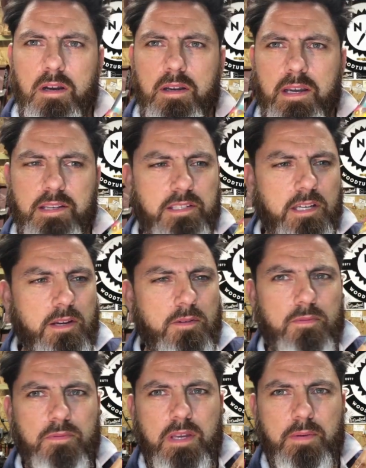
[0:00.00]
Okay,
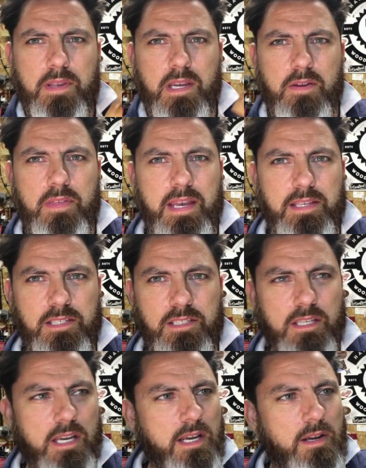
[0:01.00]
so there we go,
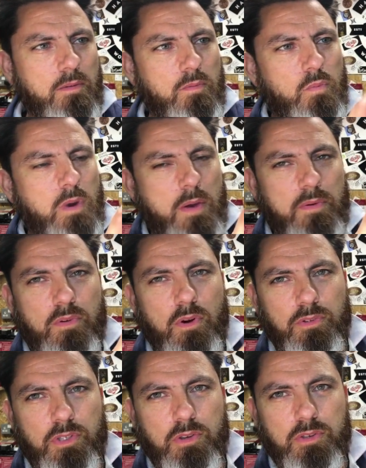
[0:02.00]
that's where we've
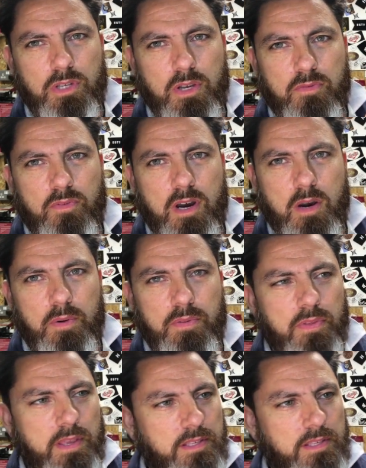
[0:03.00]
got to so far with